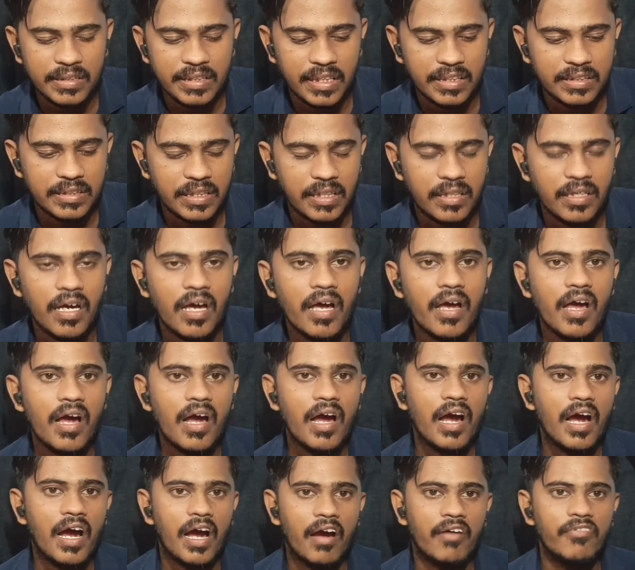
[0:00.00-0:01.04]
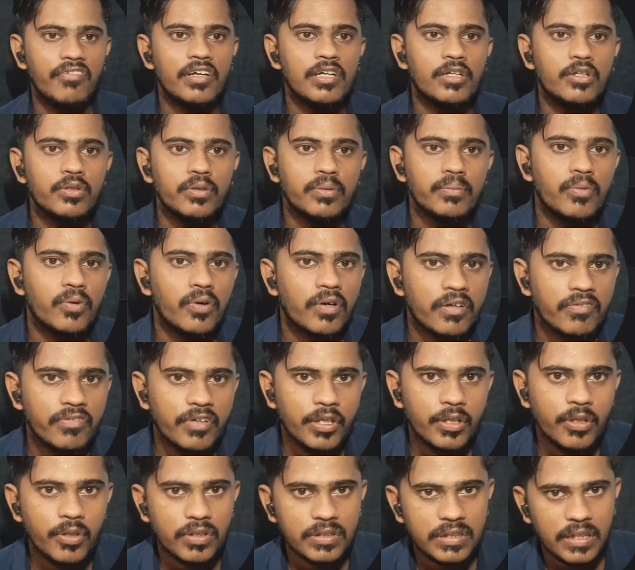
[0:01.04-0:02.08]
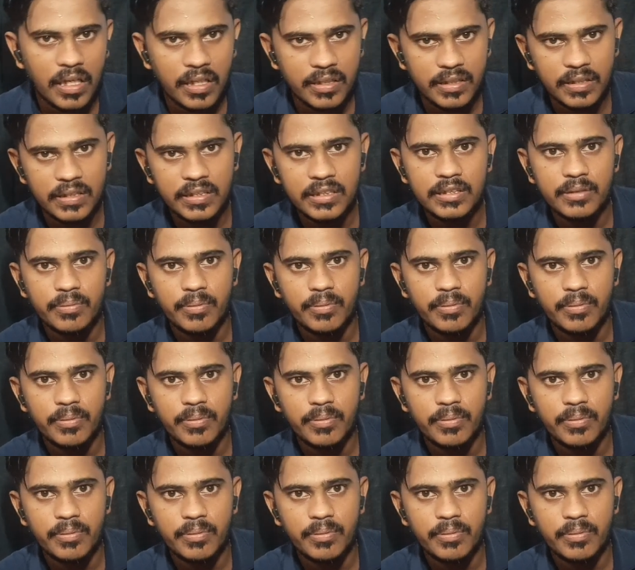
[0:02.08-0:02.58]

section. I will do more videos on this